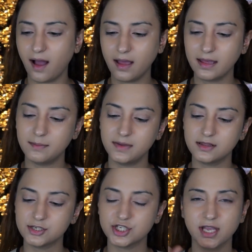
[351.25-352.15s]
I am
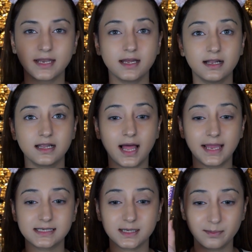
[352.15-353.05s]
in the shade
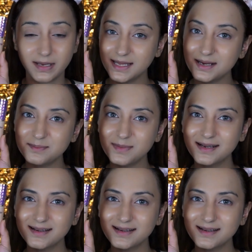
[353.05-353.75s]
Light Medium.